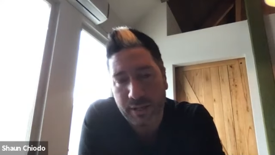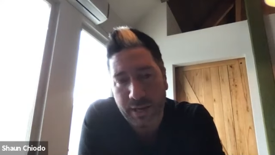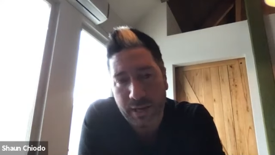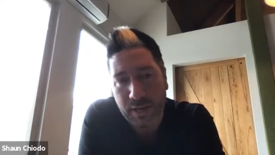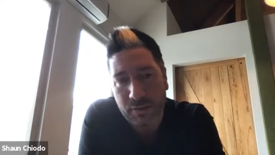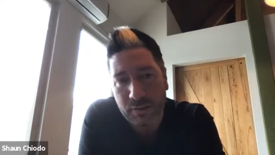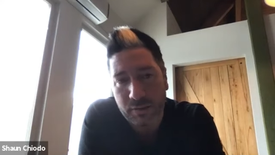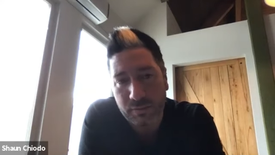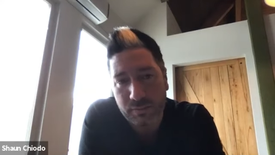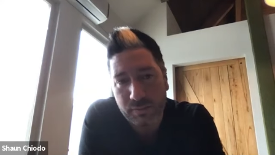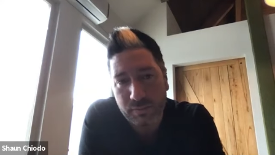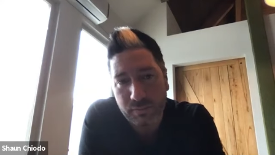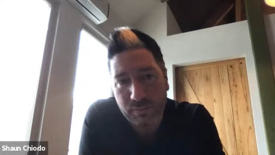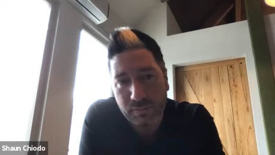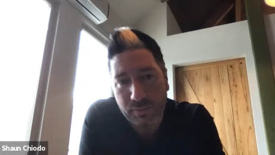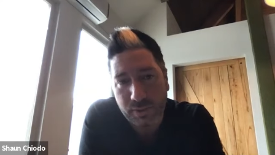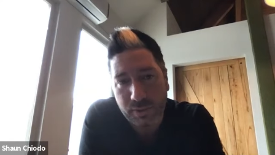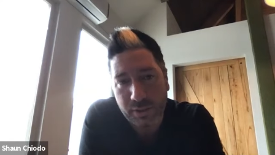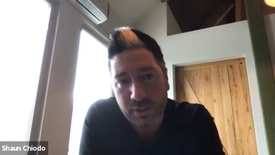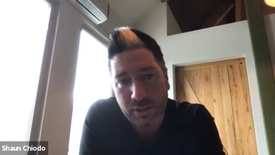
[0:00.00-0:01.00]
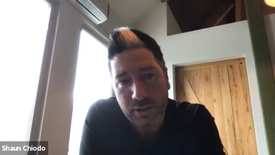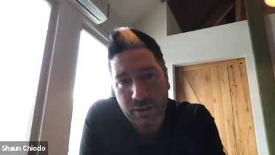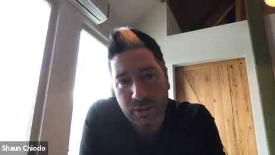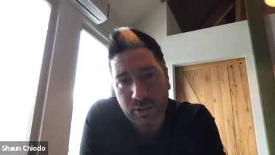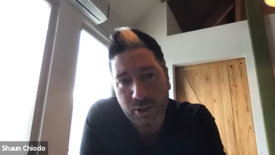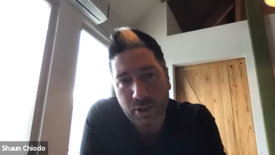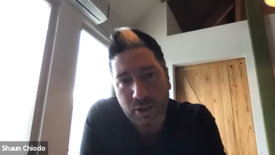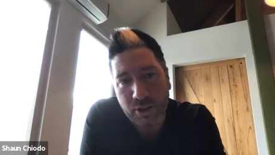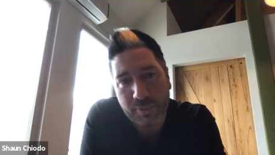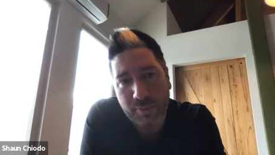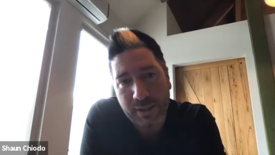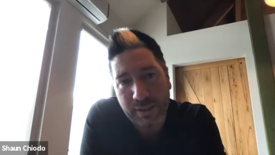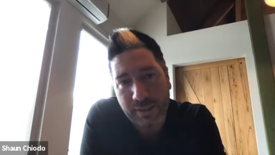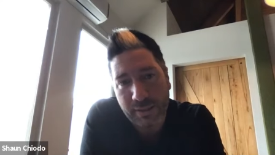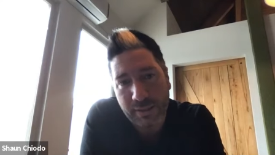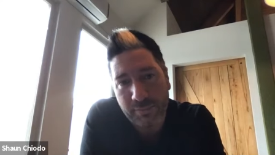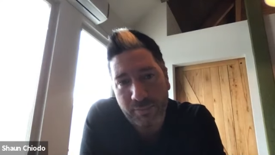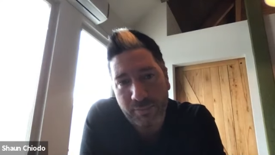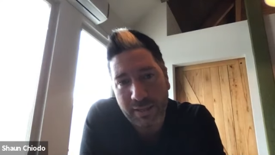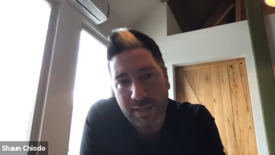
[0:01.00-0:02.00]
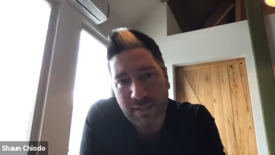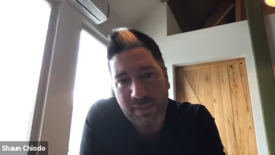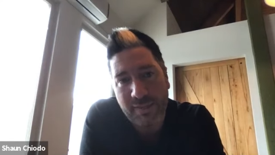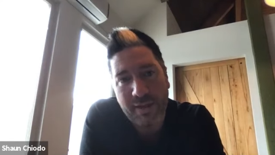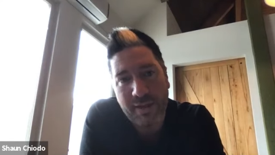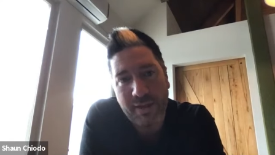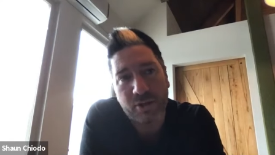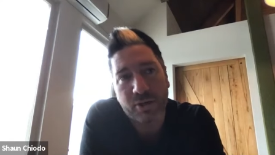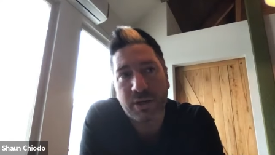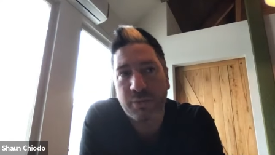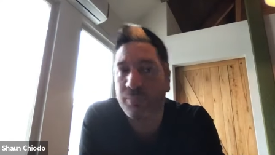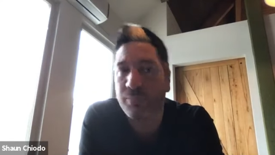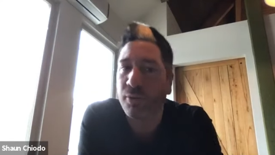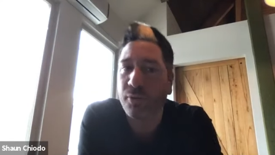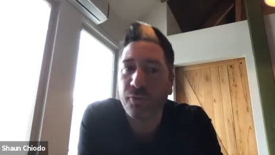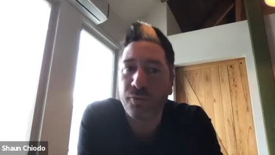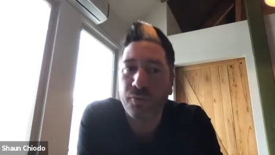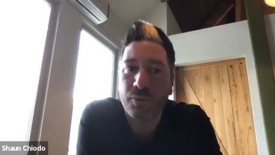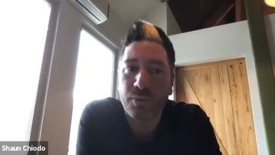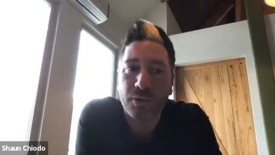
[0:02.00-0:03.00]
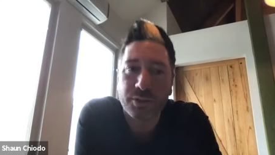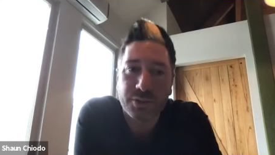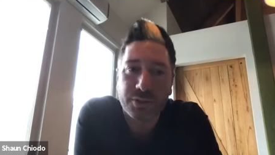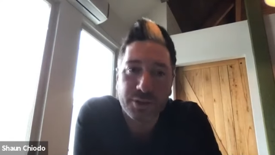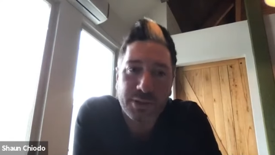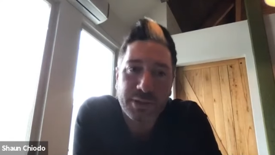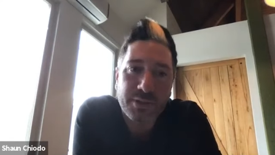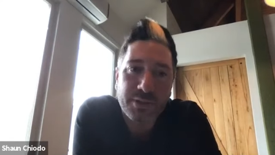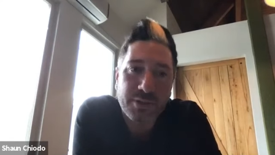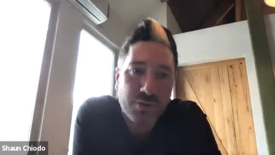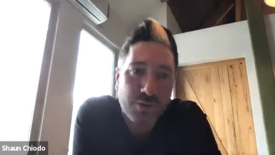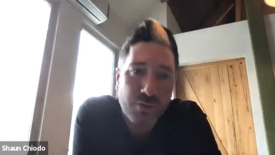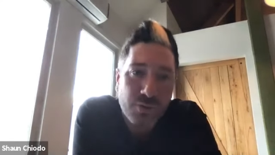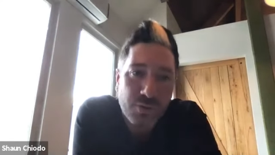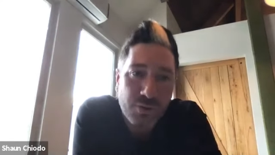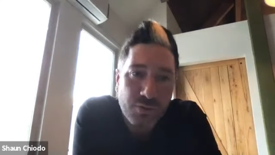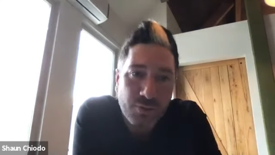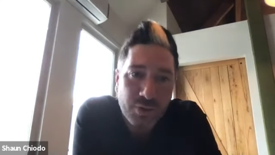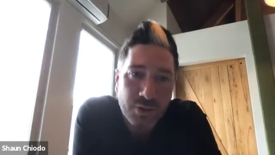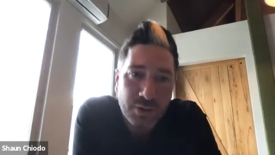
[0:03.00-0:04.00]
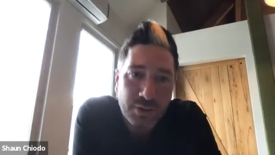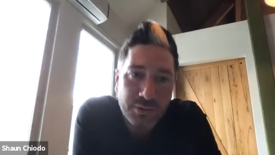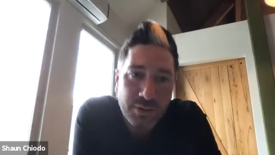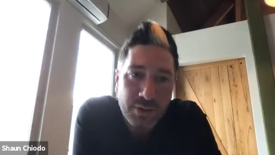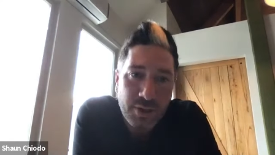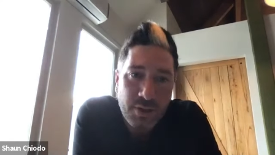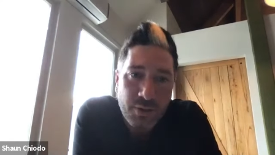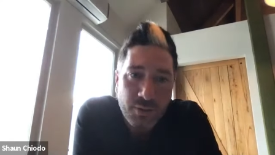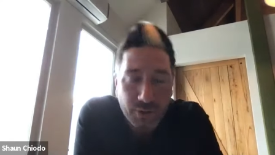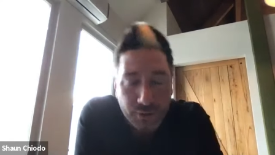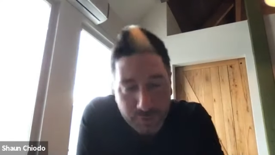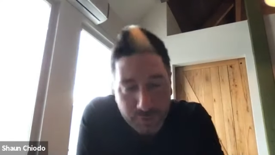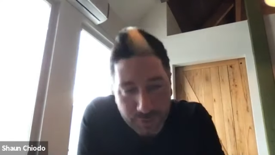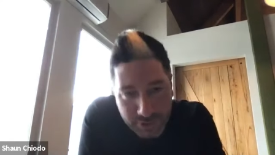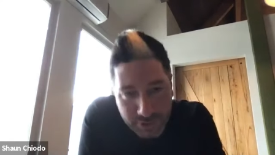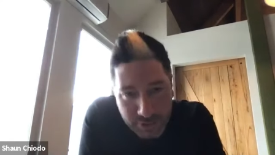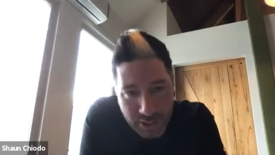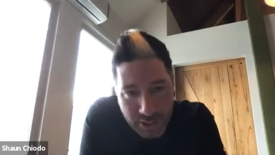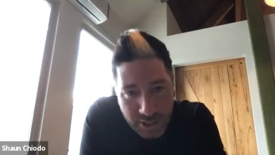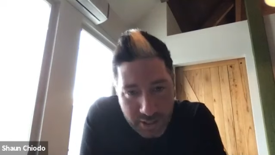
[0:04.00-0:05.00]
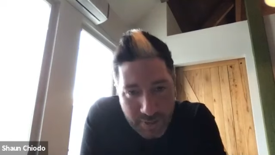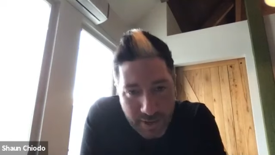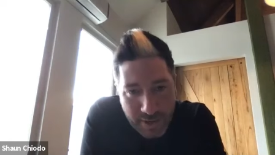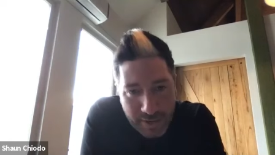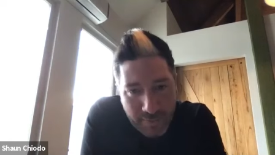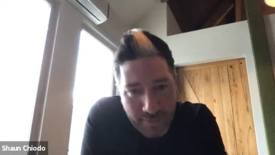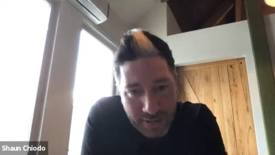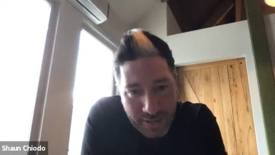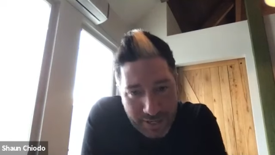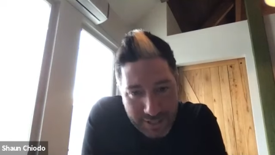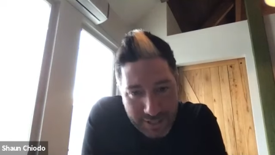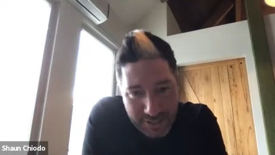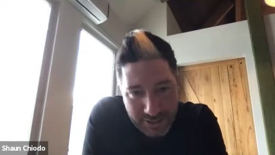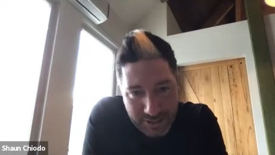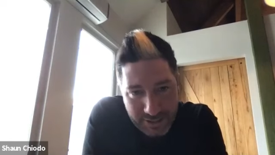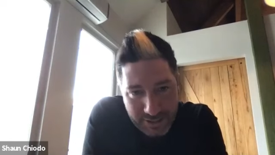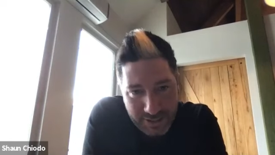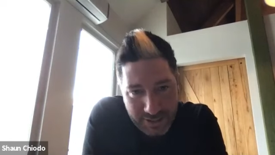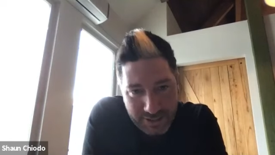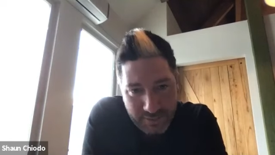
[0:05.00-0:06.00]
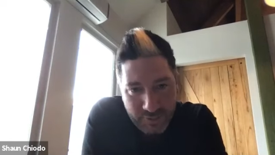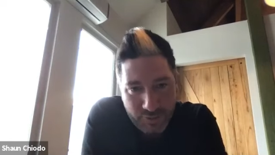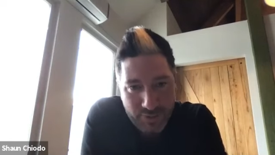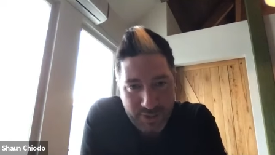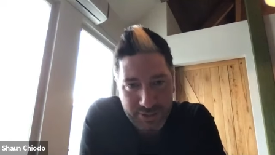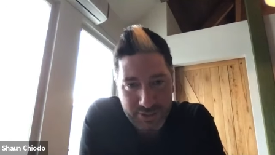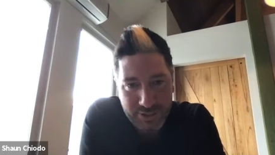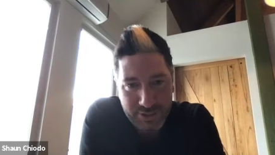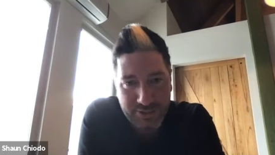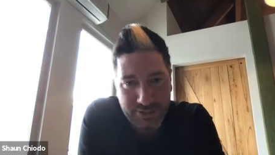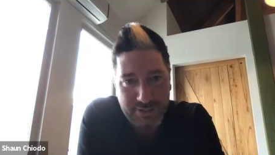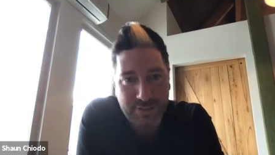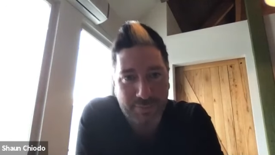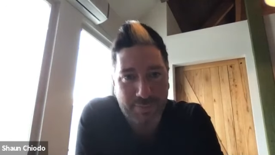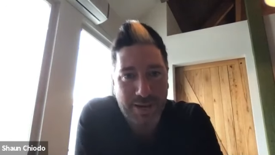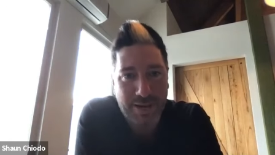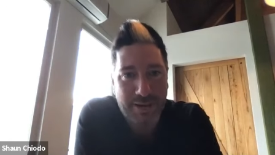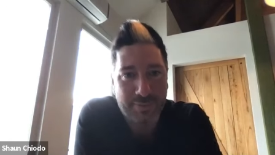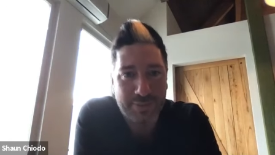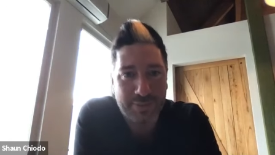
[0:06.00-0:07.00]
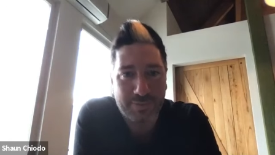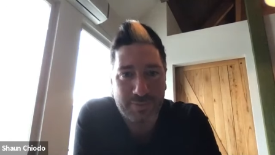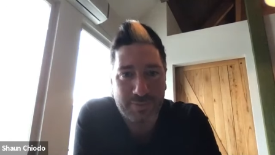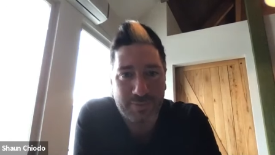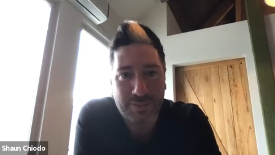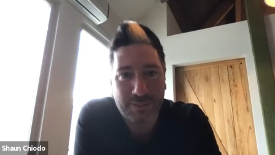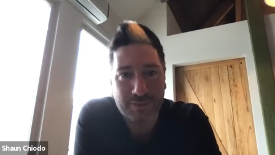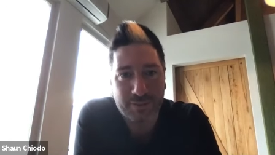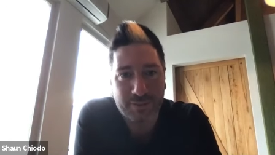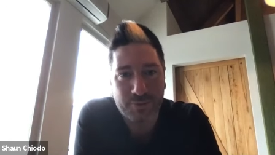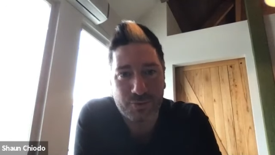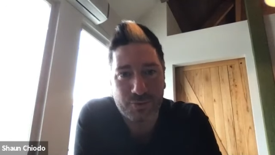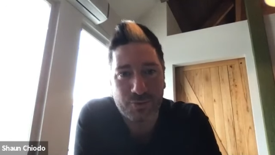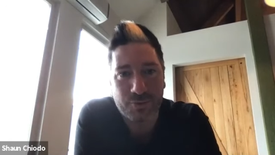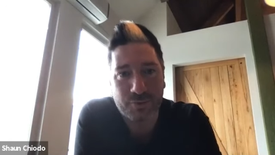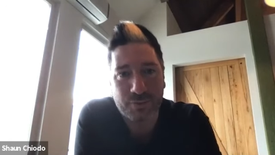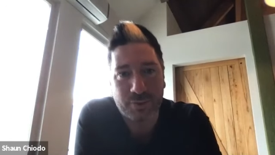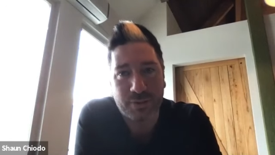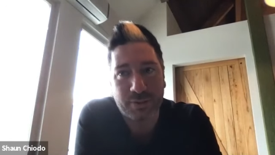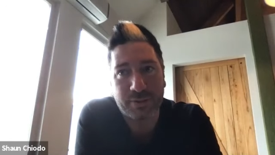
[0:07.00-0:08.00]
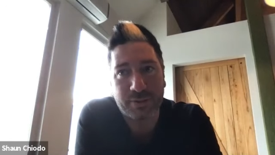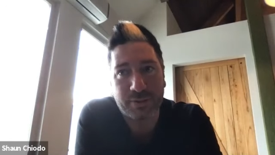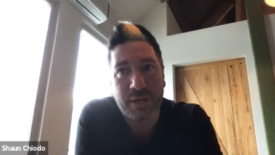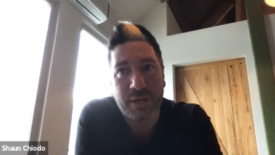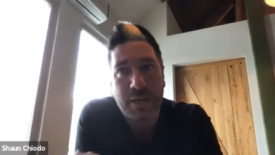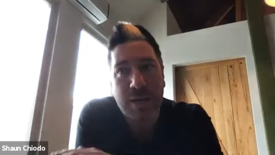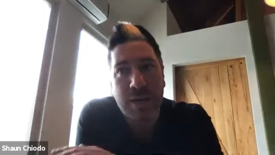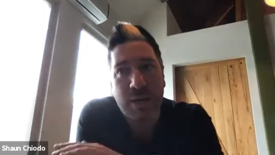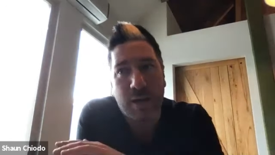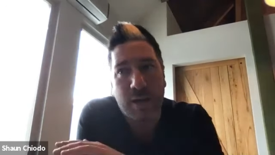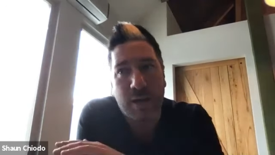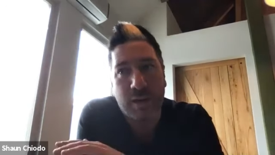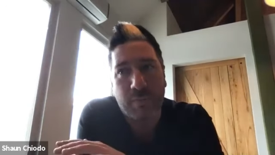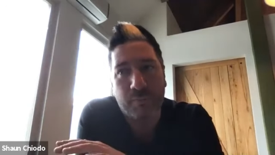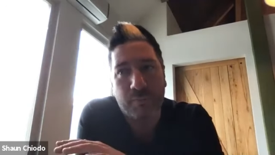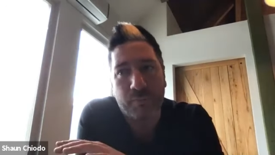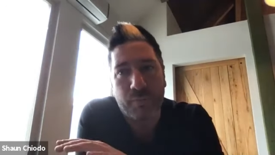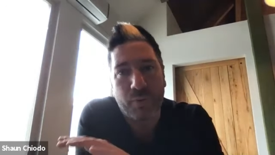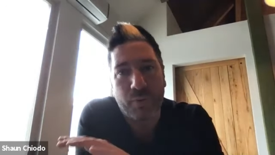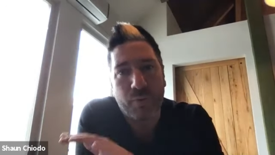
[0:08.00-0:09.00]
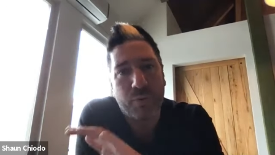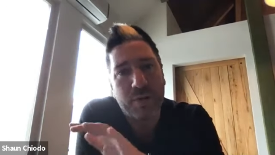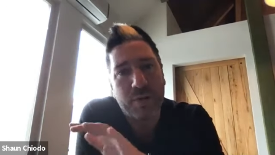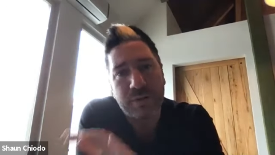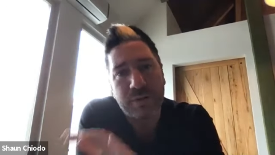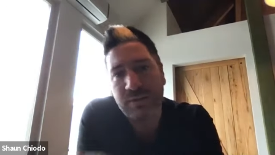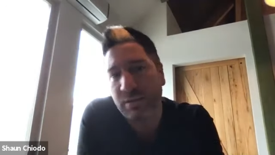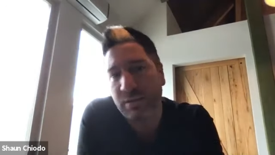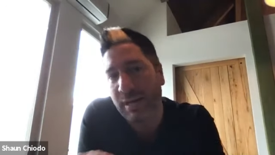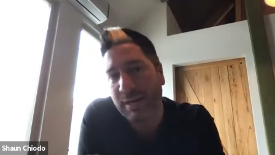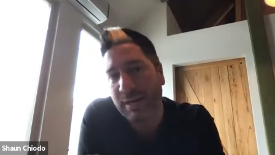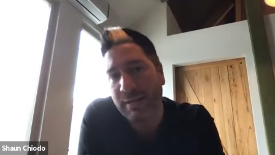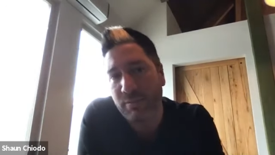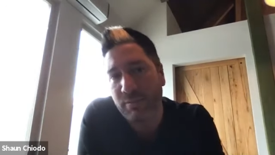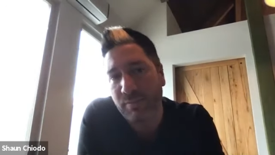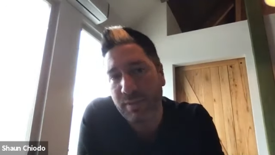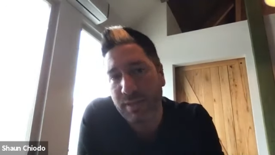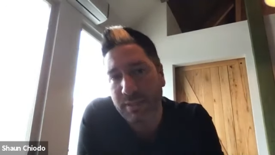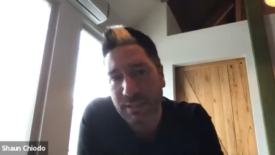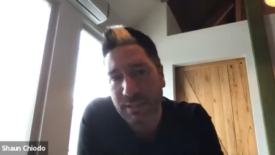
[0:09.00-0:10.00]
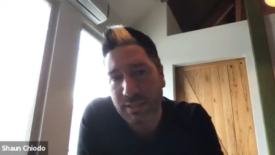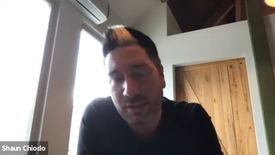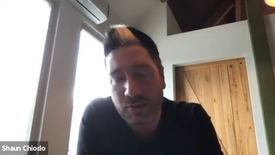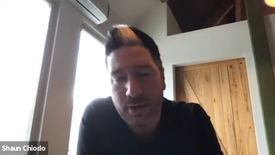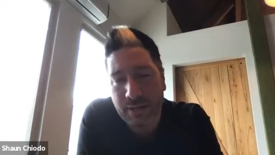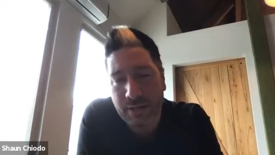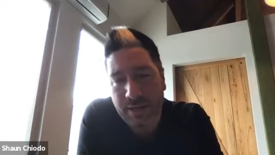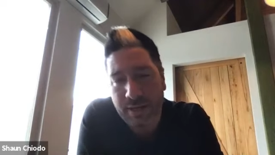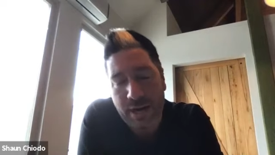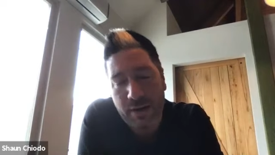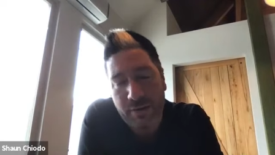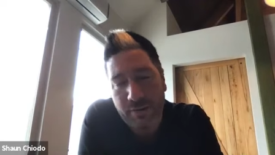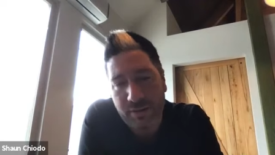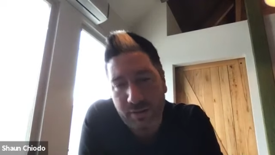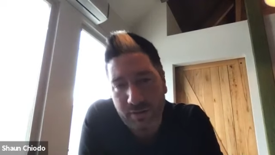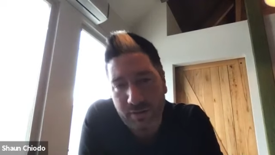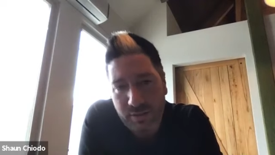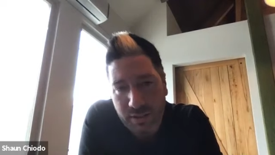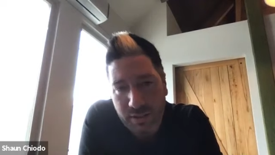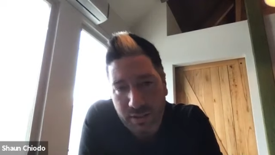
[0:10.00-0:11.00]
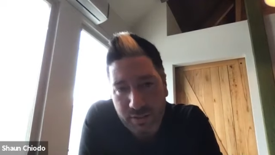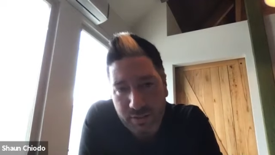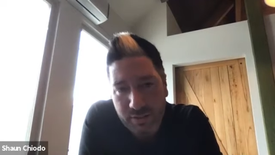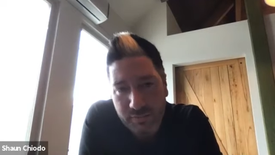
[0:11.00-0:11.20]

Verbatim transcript: now in, in your opinion being that you're in both worlds you're in the school world which we're going to talk about in a minute i just saw some questions that popped up about the school world um, but what are salons missing right now do you think